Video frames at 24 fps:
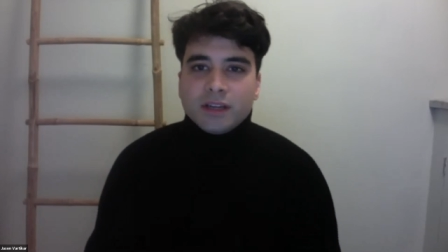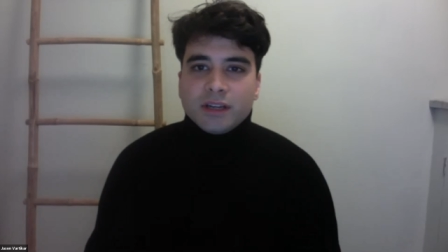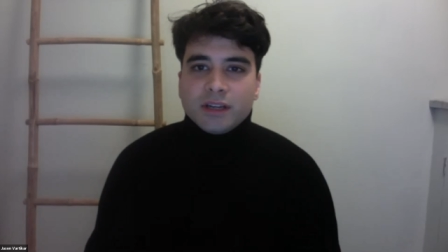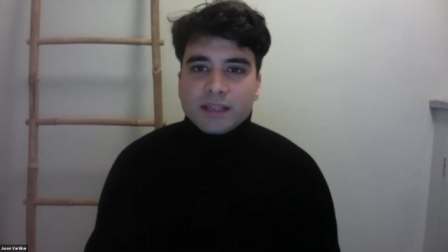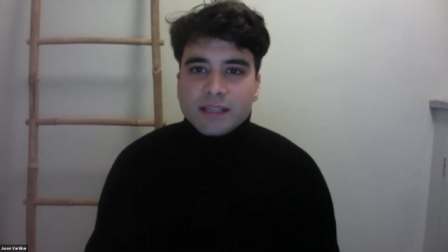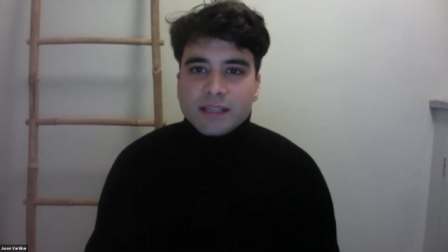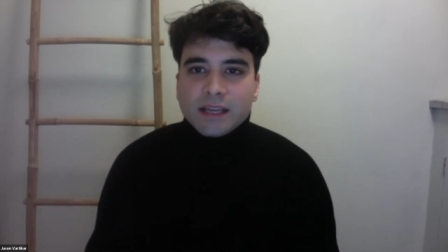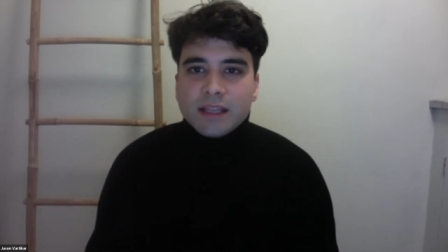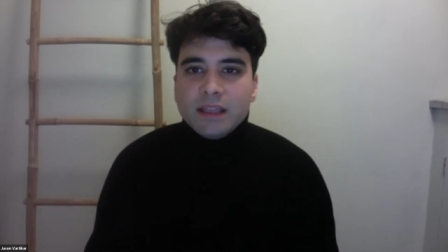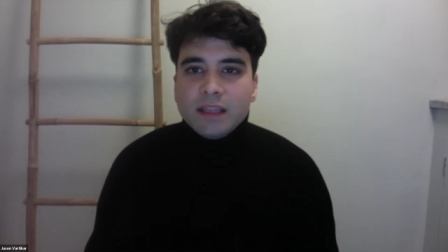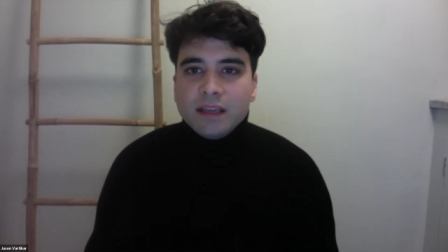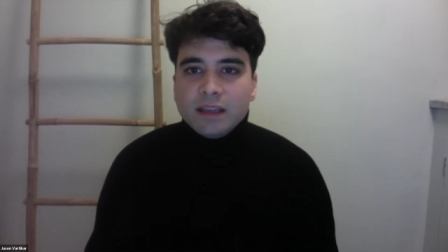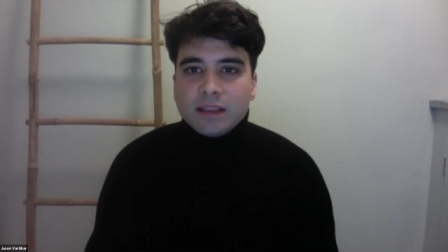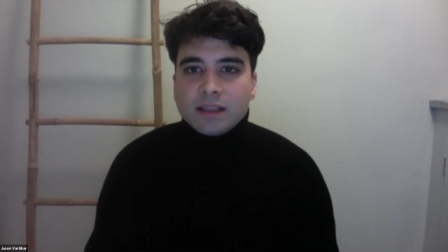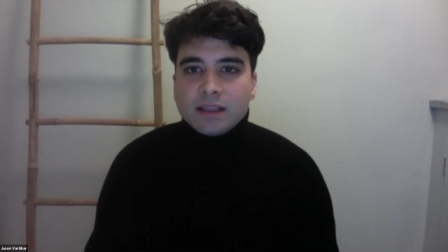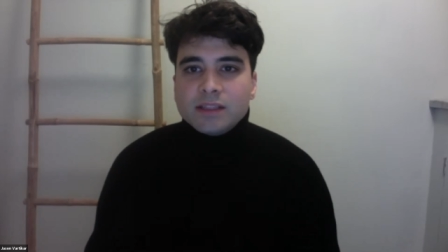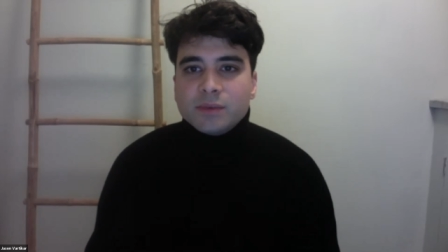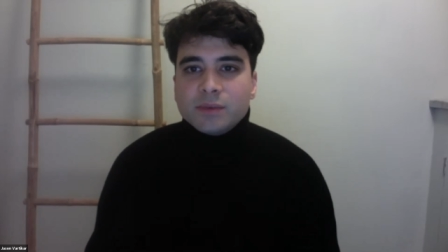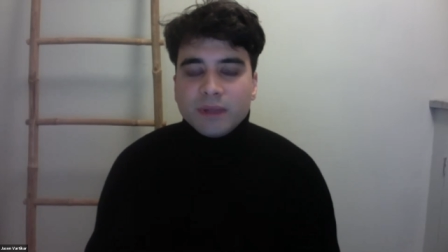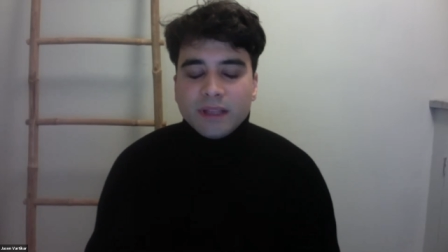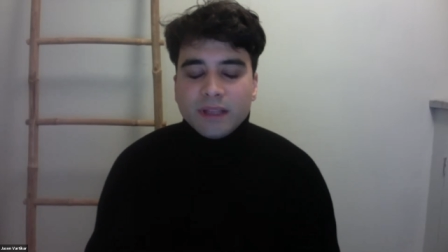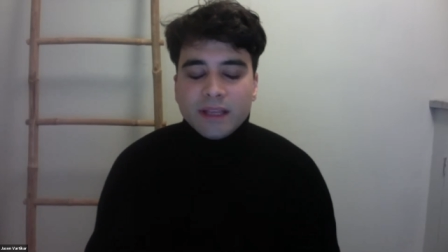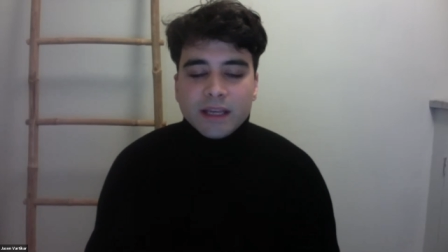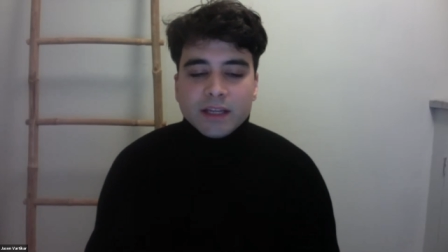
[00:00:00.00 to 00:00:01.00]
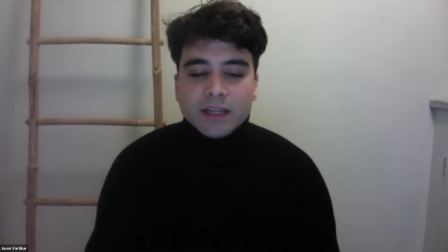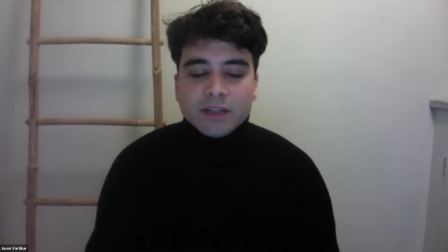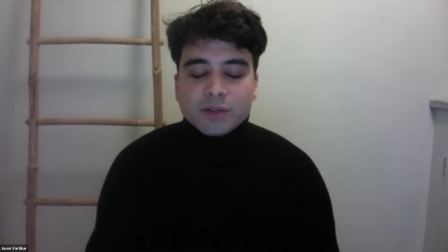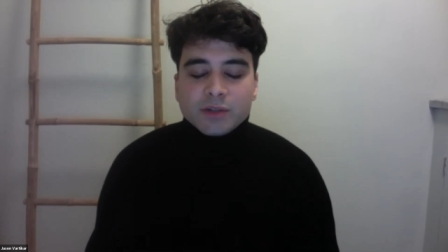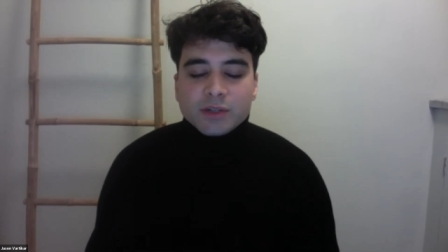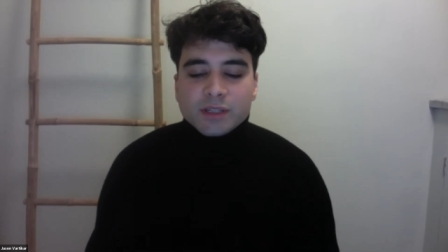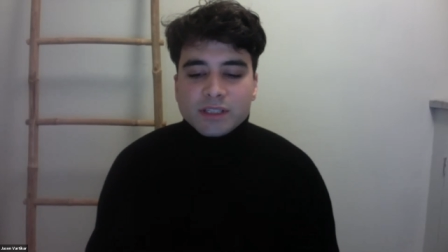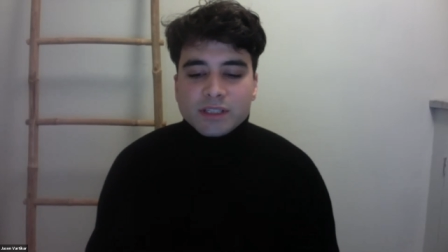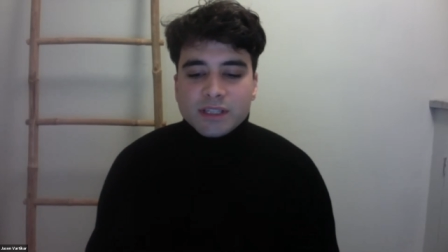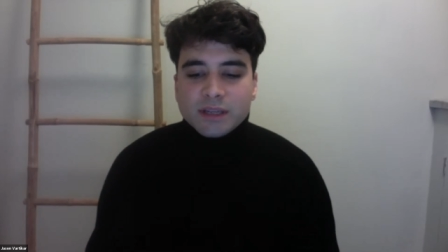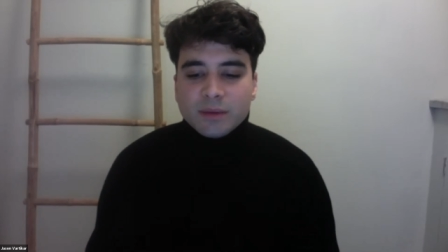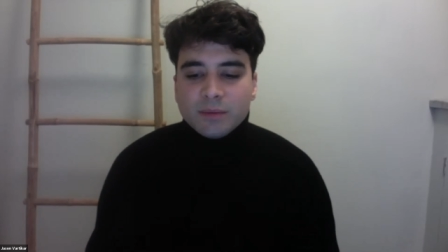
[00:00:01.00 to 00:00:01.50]
because I think that's really
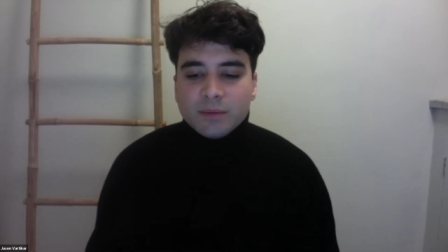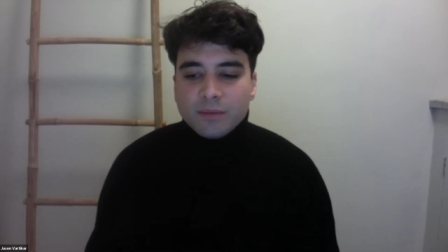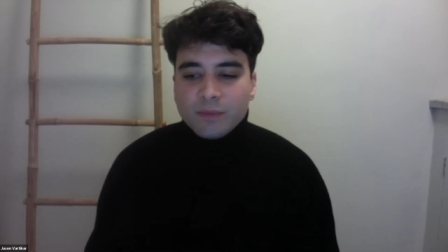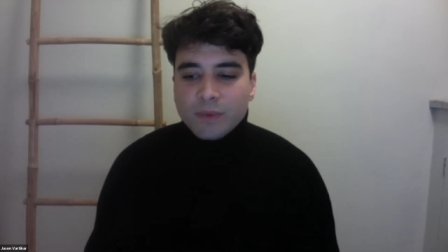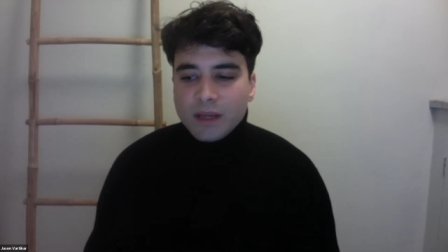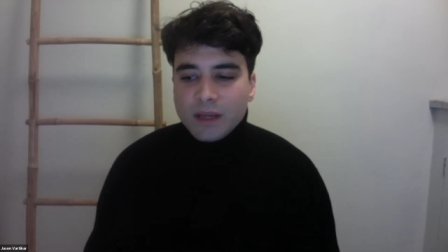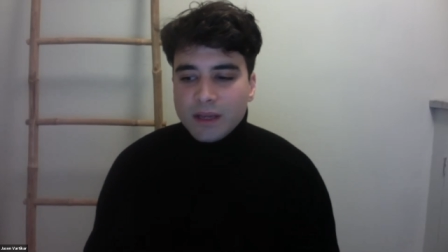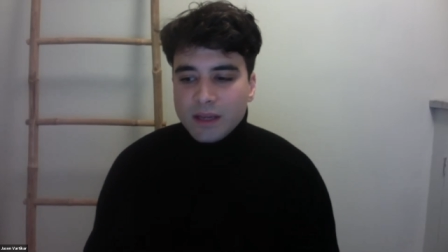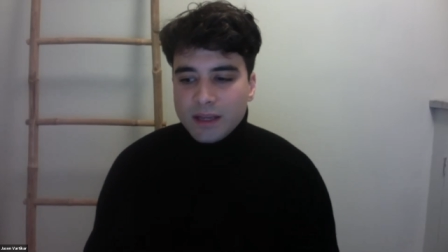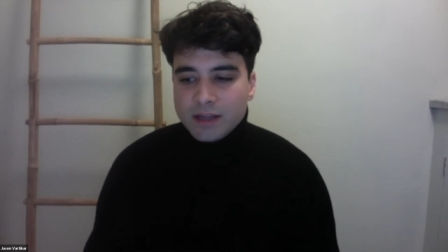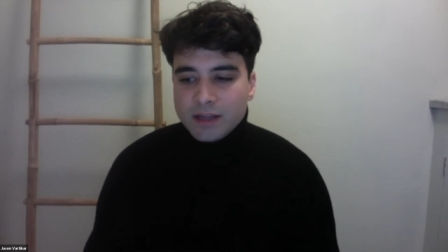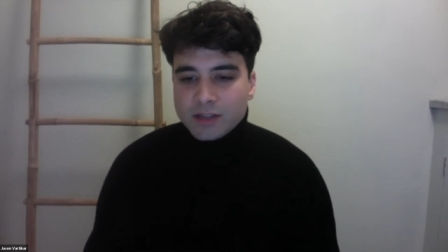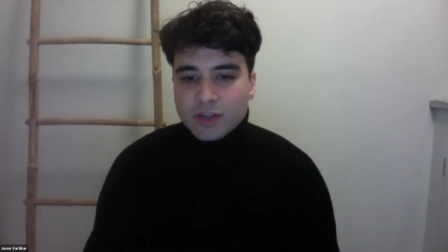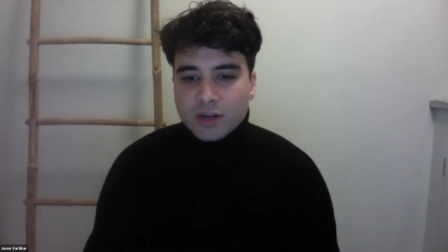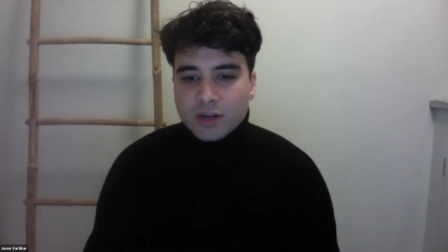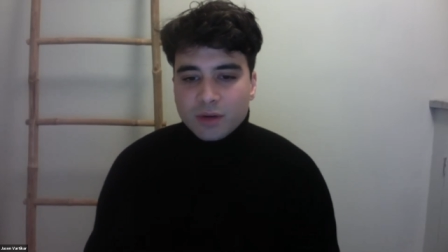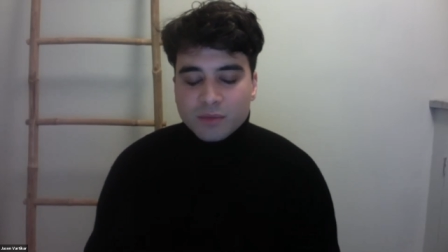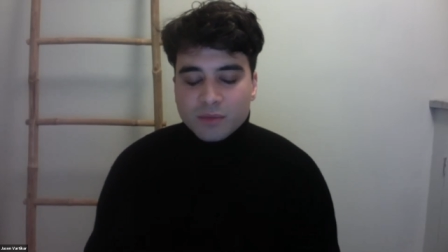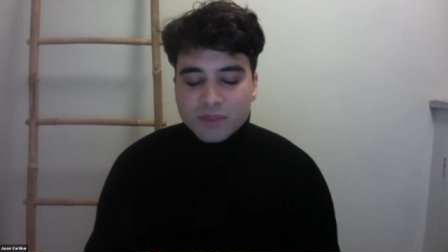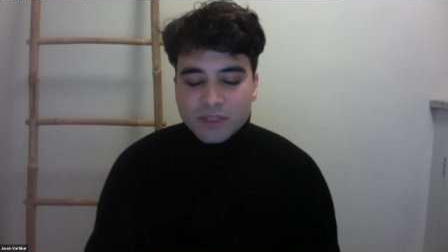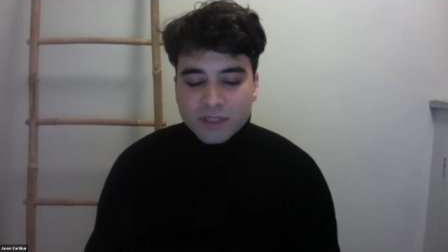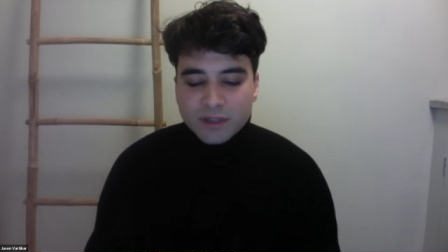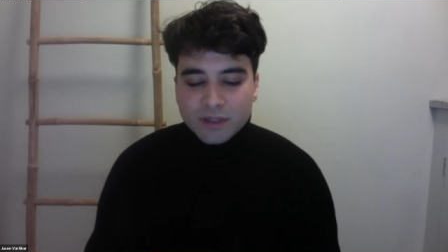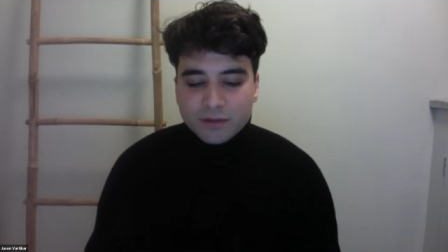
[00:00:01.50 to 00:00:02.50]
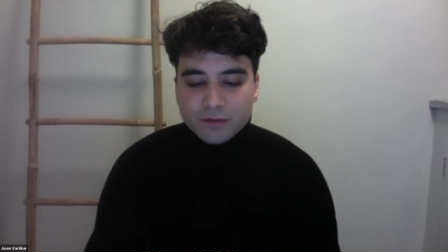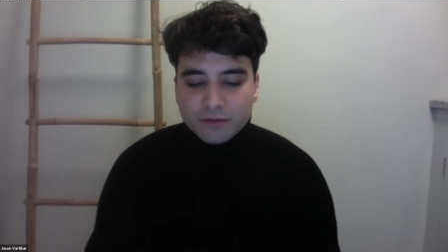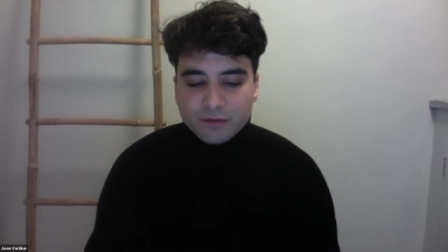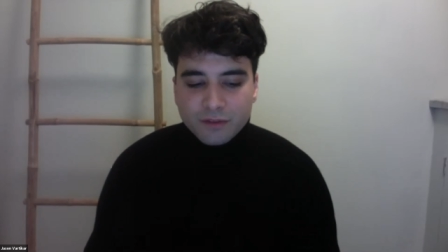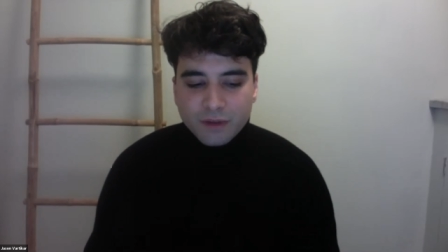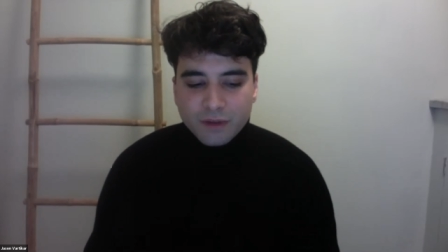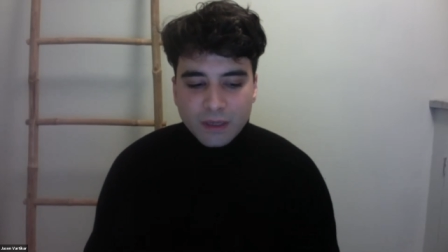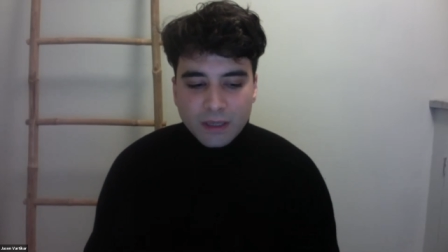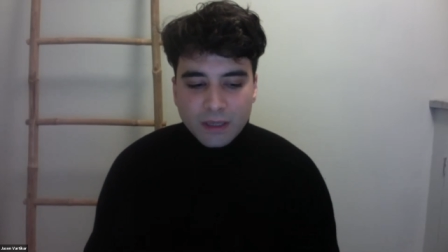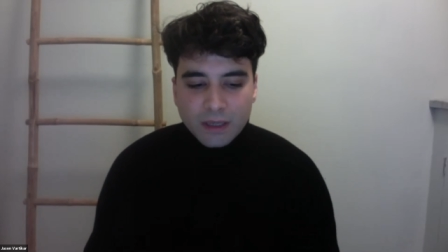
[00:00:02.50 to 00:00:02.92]
interesting in terms of